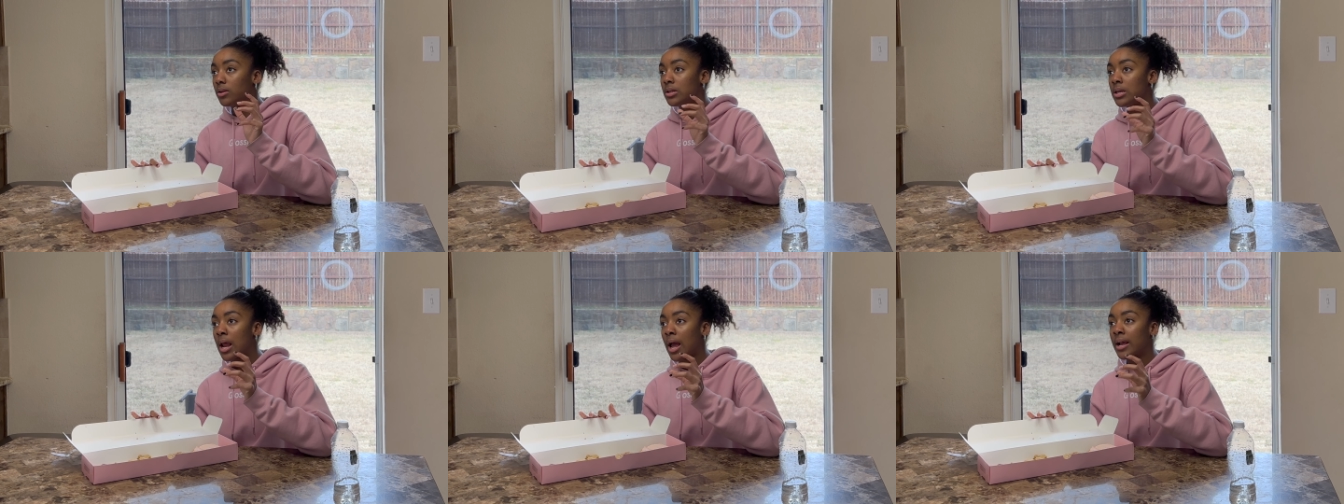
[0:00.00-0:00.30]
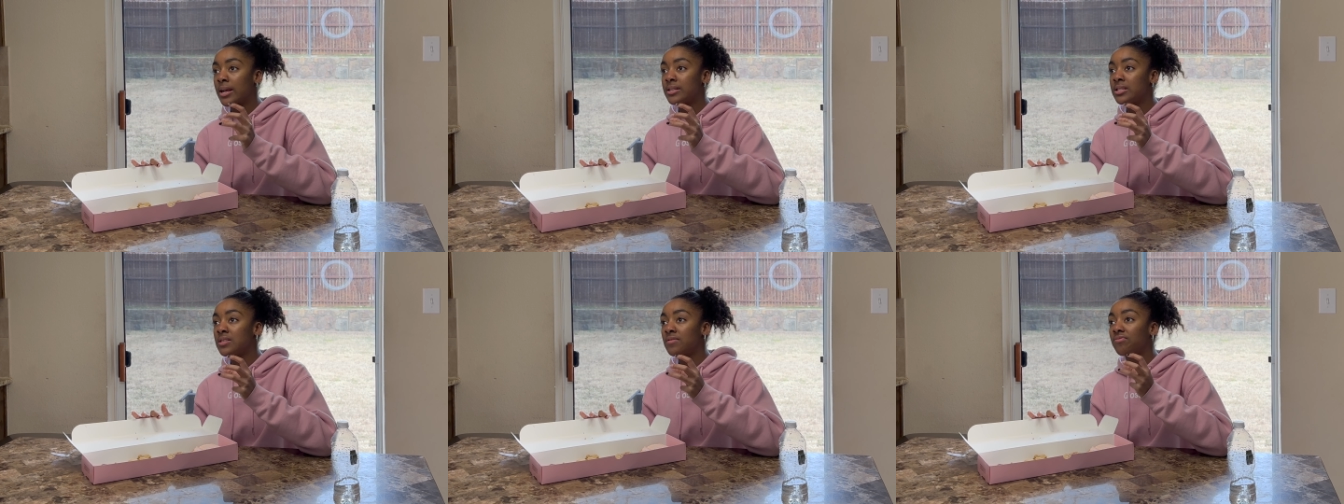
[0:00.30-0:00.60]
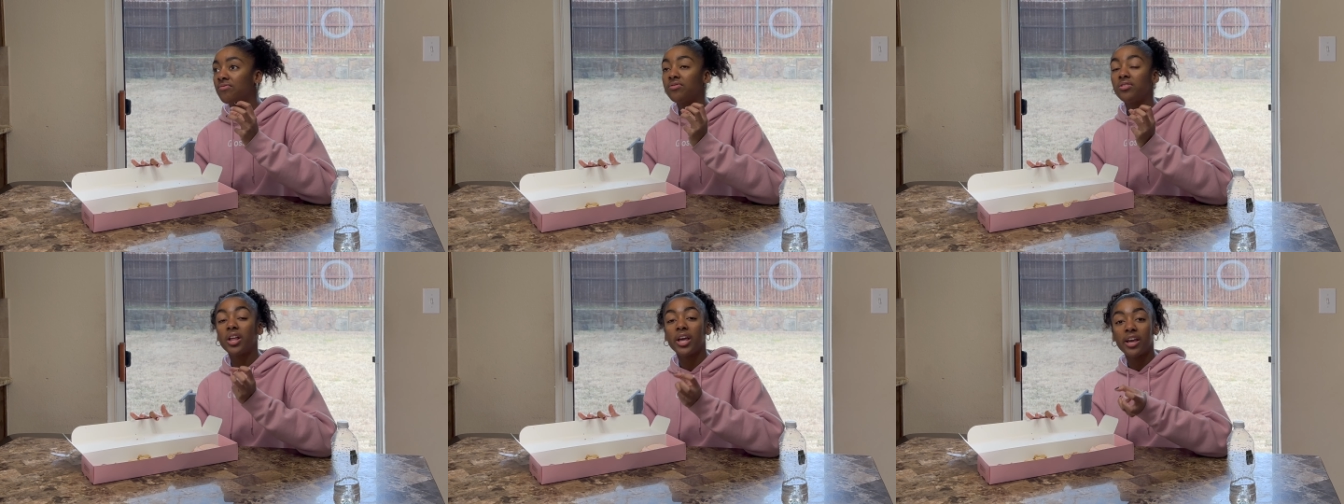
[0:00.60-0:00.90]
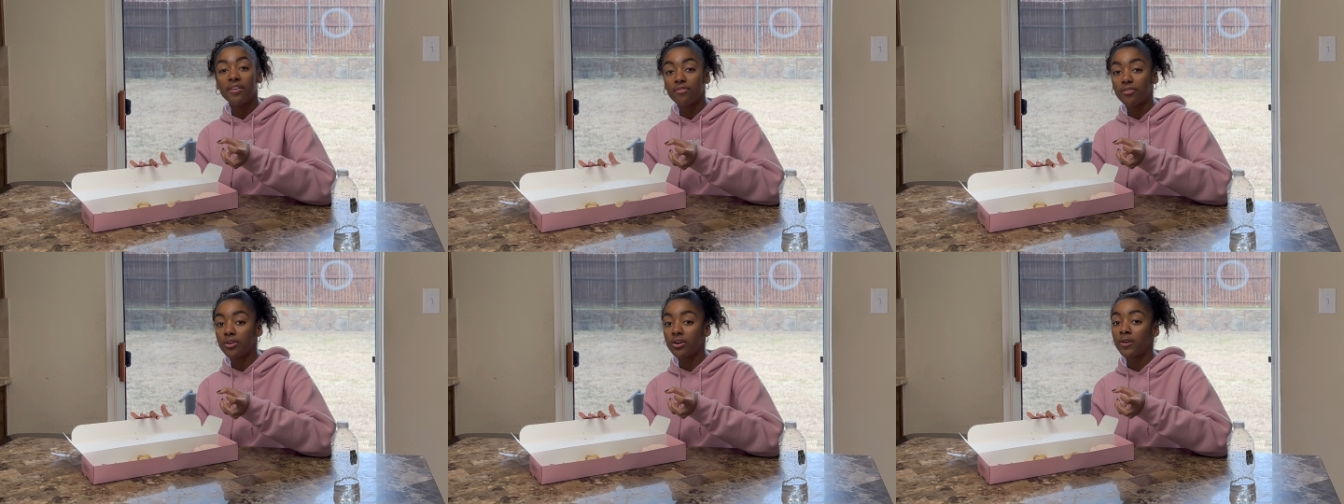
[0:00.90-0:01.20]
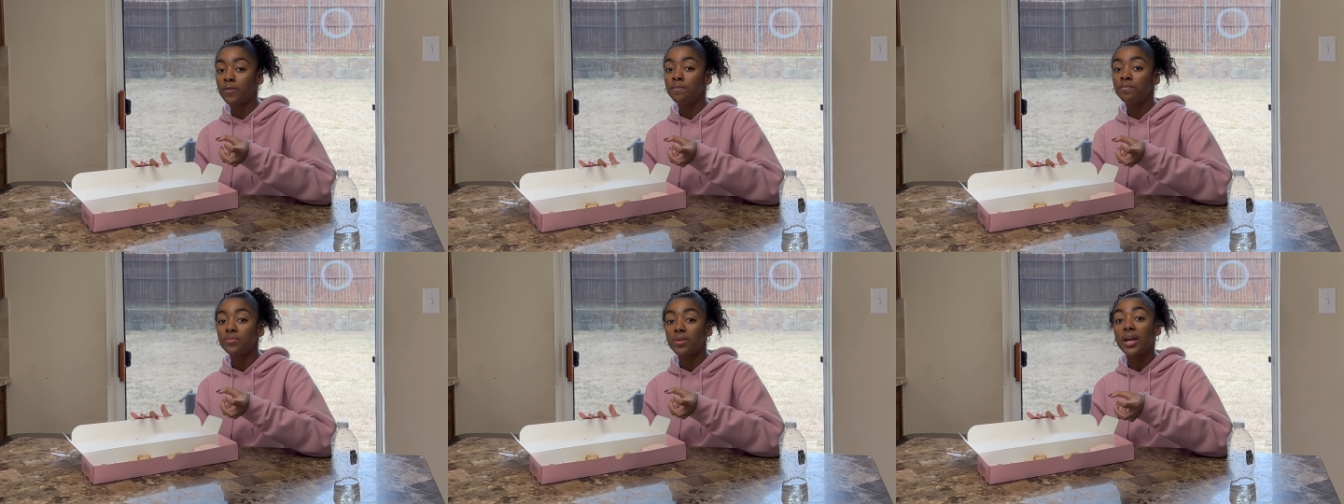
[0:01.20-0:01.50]
nice
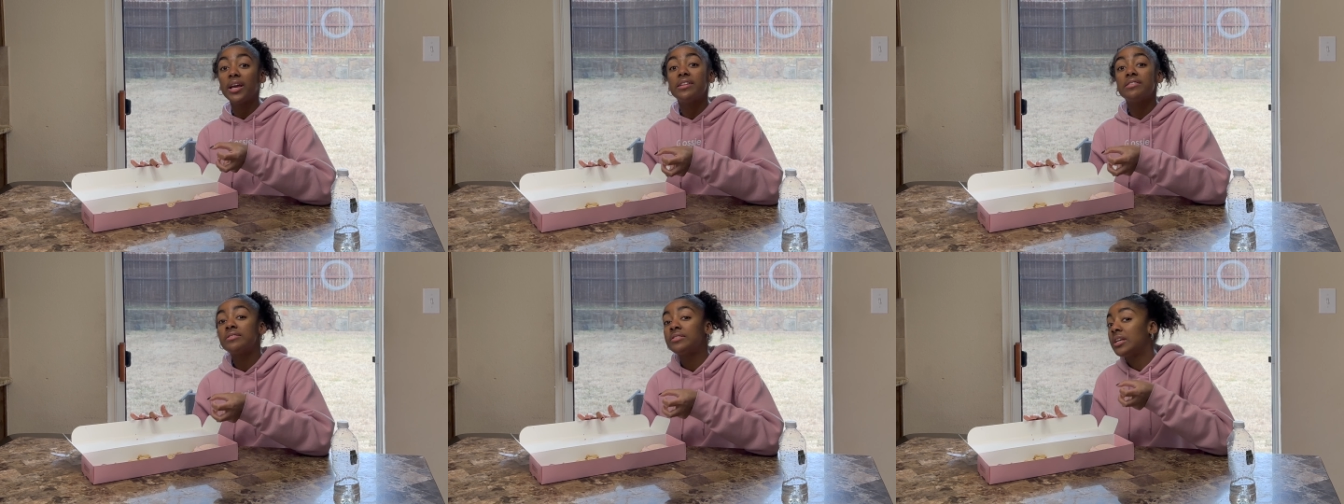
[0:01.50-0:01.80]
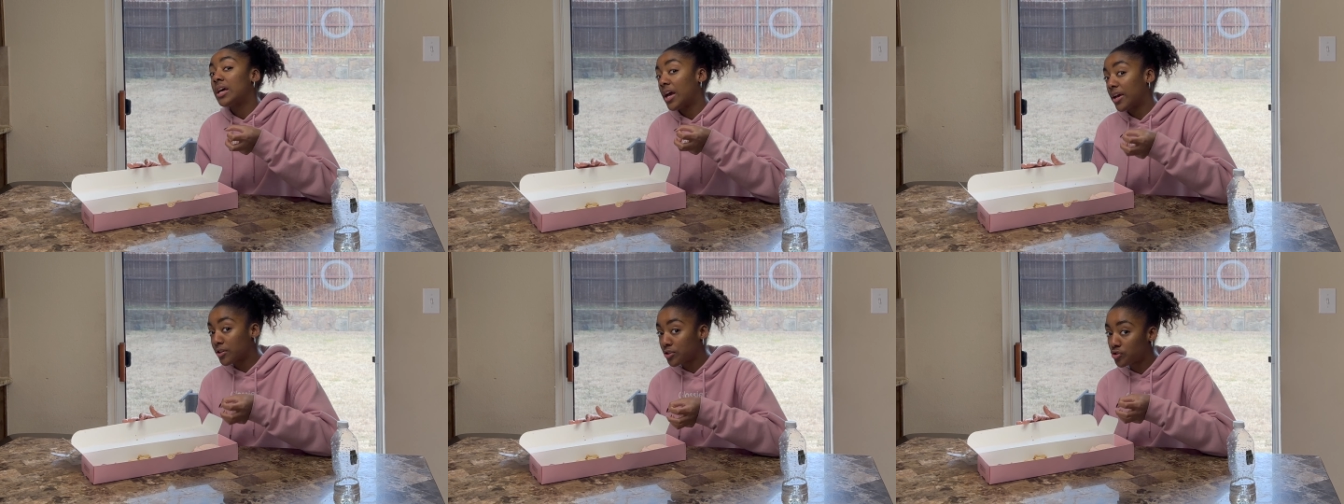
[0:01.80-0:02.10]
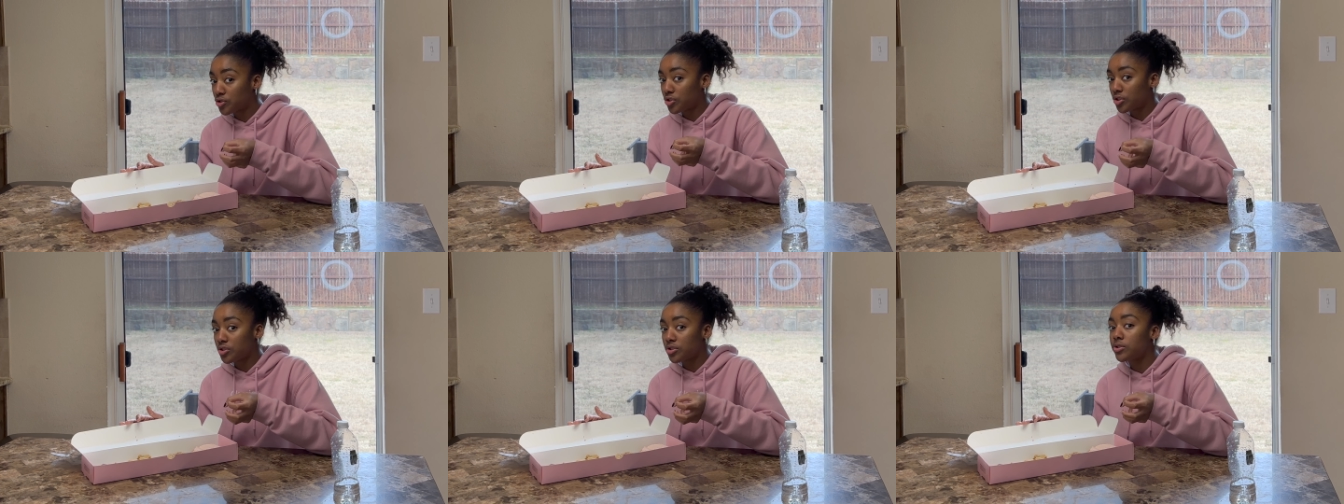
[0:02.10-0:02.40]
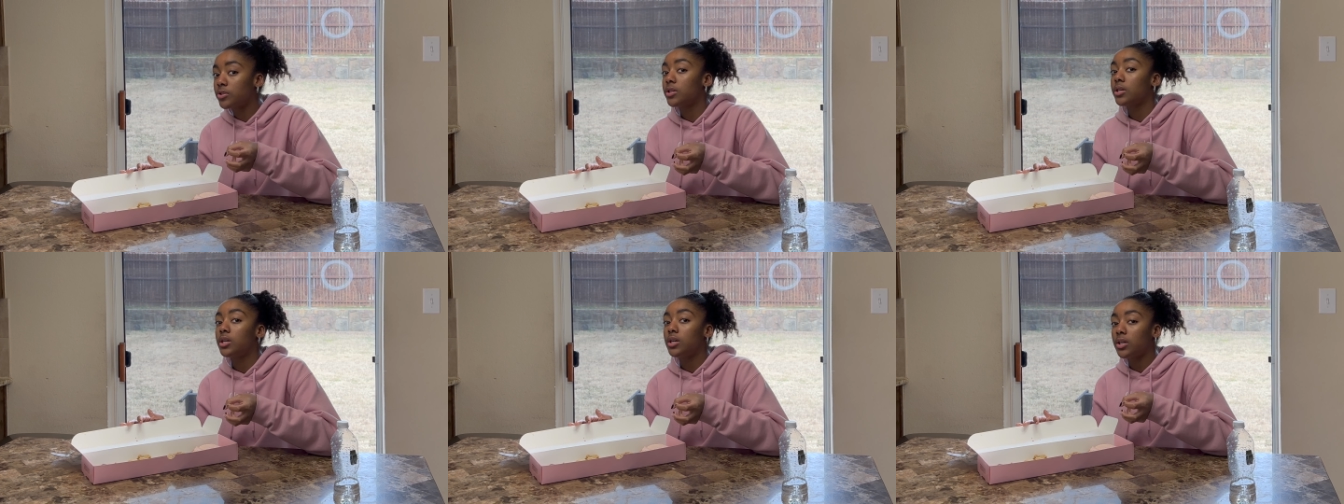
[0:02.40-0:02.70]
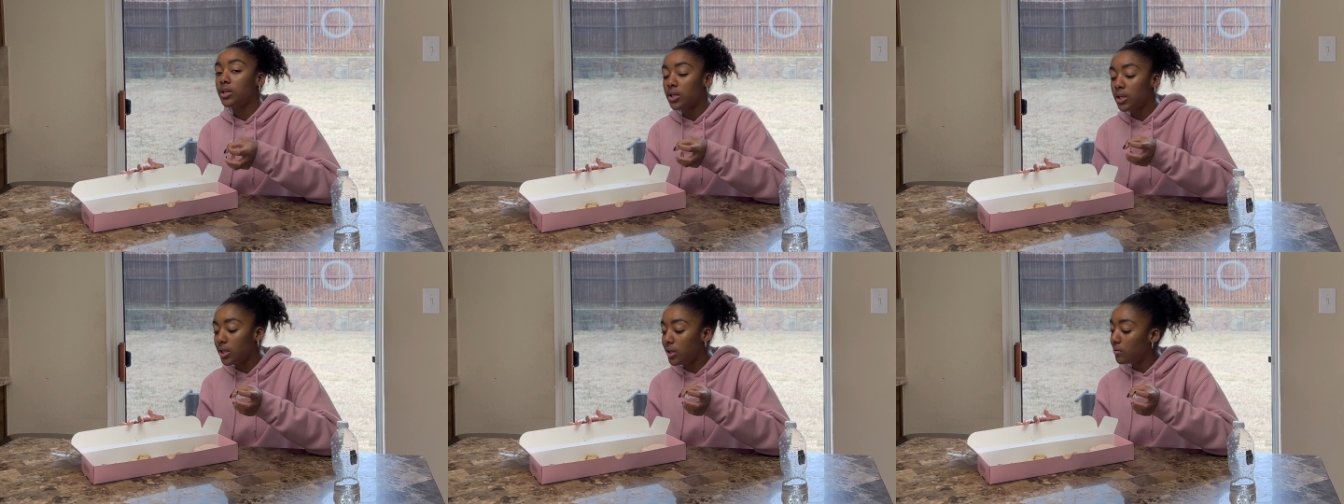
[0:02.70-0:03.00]
flavor and texture to the
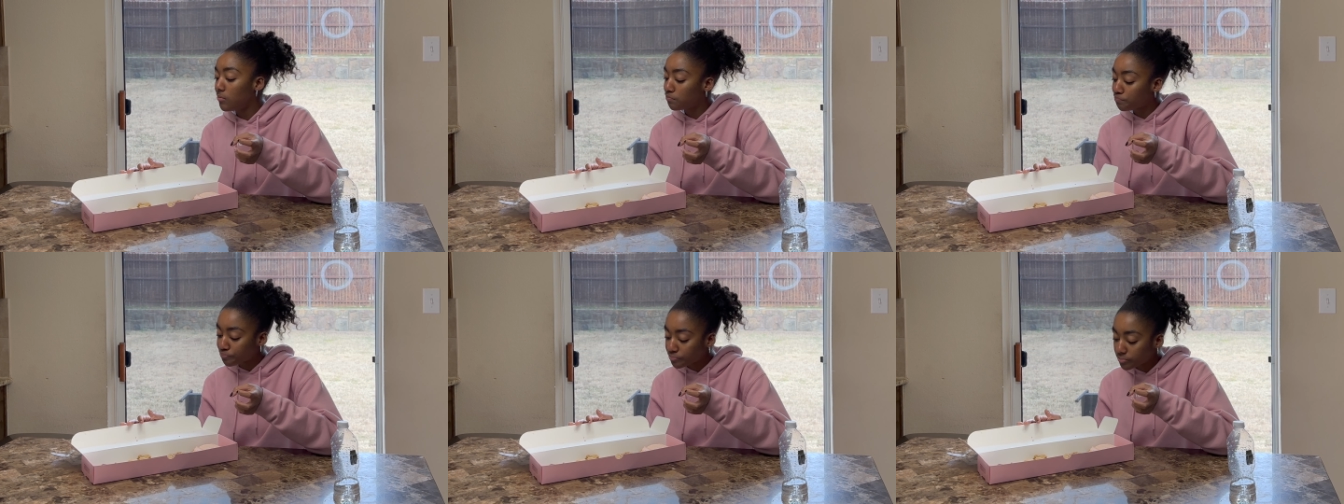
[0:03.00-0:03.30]
cookie.